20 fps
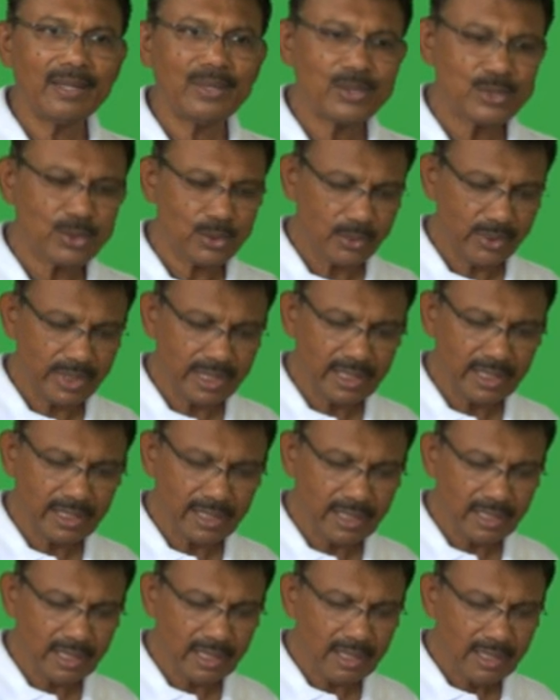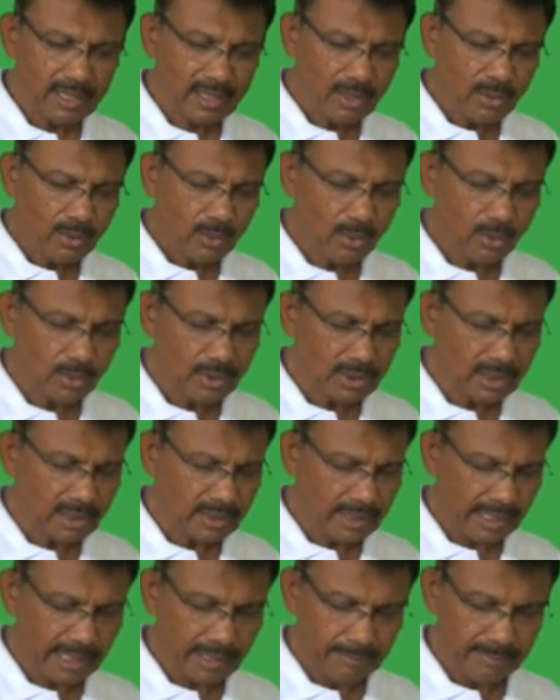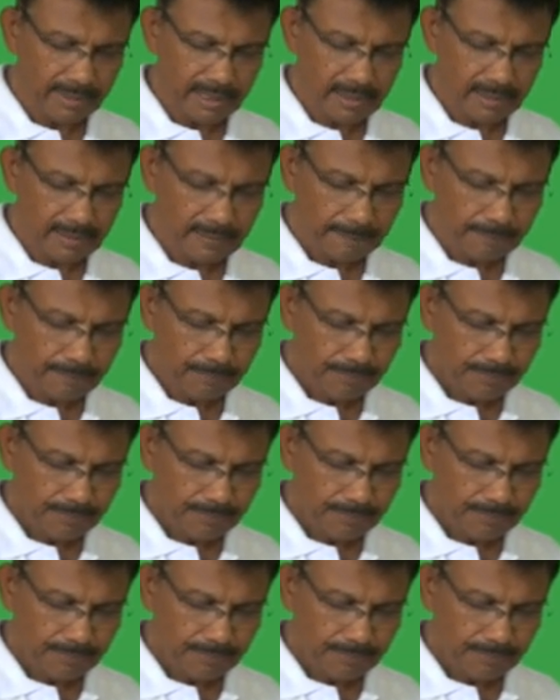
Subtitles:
So here on the table,